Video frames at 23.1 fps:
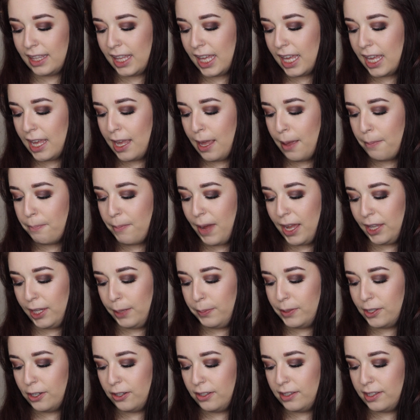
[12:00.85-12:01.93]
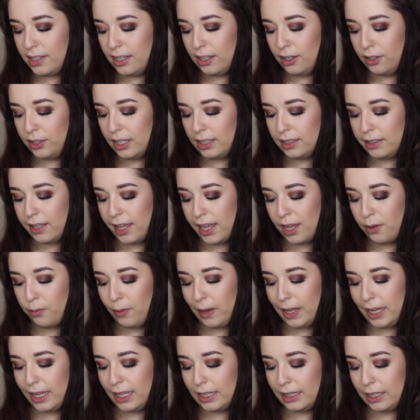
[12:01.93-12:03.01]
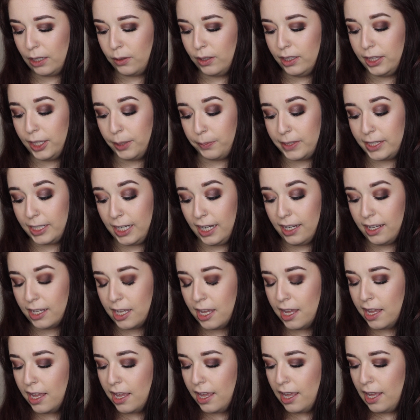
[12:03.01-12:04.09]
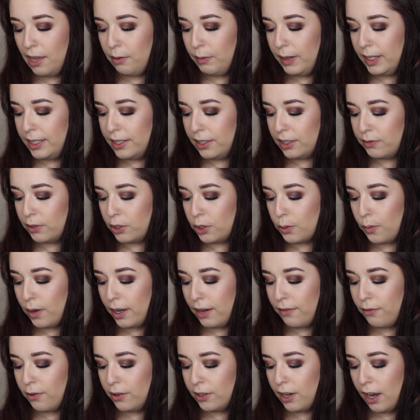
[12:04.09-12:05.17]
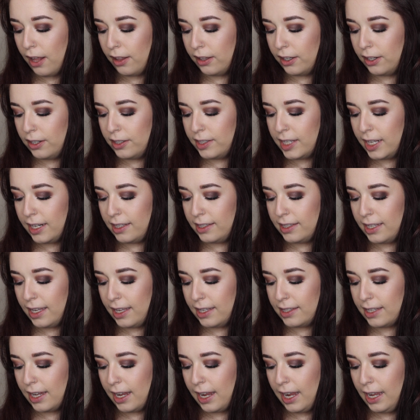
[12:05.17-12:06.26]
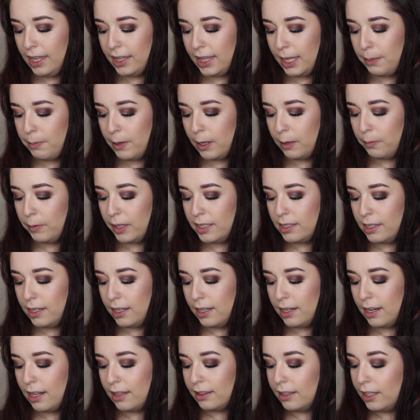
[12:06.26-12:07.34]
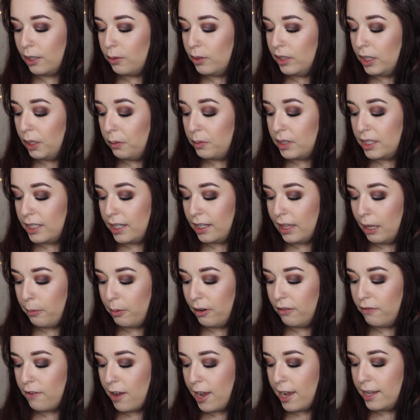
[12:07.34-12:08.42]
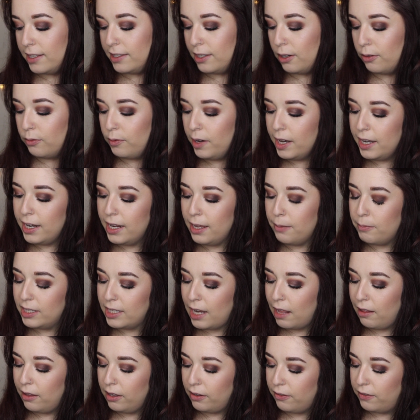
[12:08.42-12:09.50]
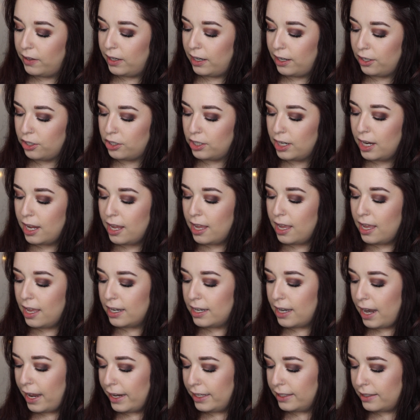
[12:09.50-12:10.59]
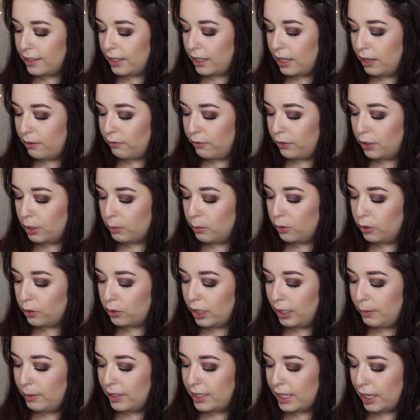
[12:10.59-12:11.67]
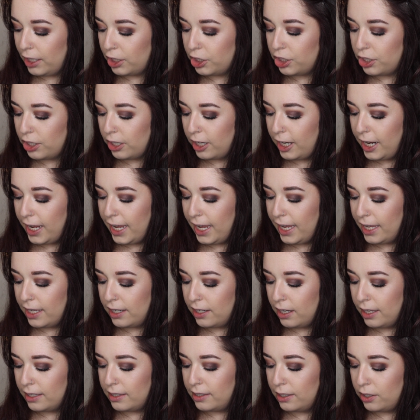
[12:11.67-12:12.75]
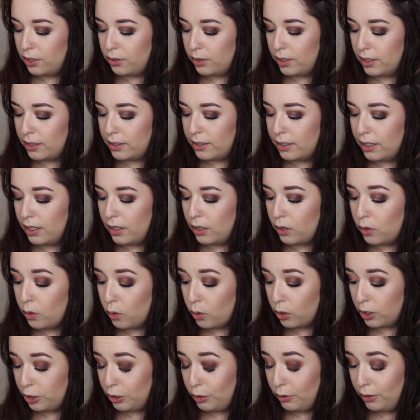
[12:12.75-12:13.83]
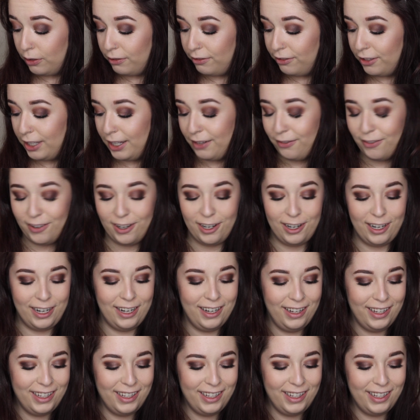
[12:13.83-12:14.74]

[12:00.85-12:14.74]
the My Lips Are Sealed Lightweight Liquid Lipstick. It retails for $24 and it says, a highly pigmented liquid lipstick that provides a radiant metallic finish, nice, comfortable, creamy texture, and a citrus cordial flavor.